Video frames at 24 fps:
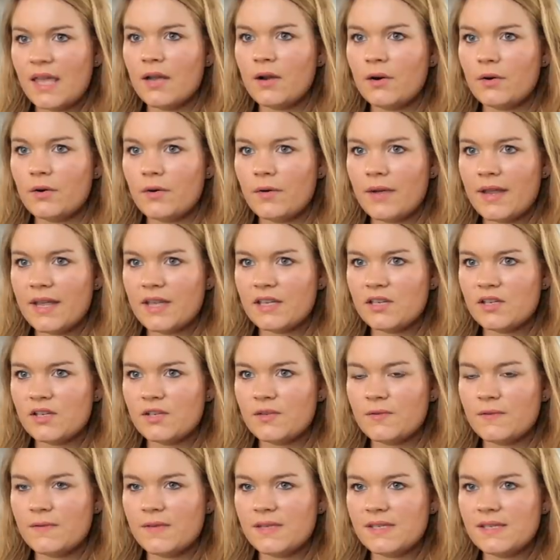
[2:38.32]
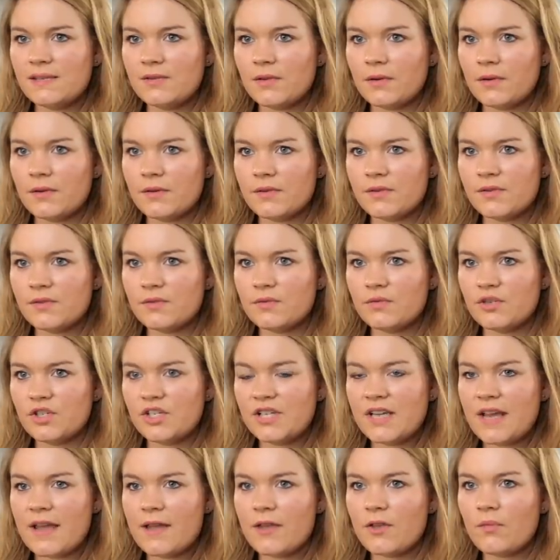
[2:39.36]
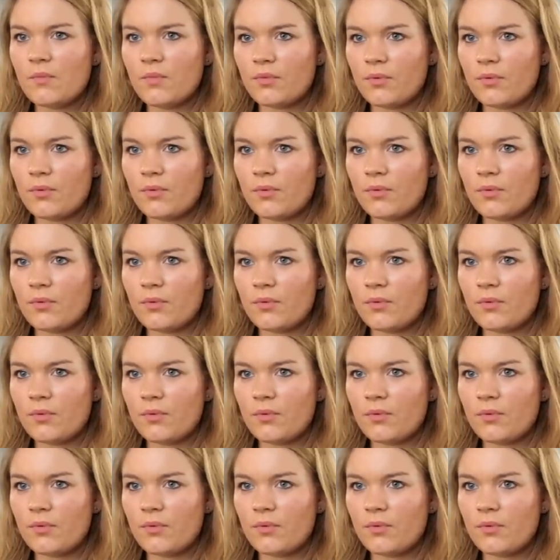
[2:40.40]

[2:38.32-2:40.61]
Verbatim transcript: encourage visitors to share your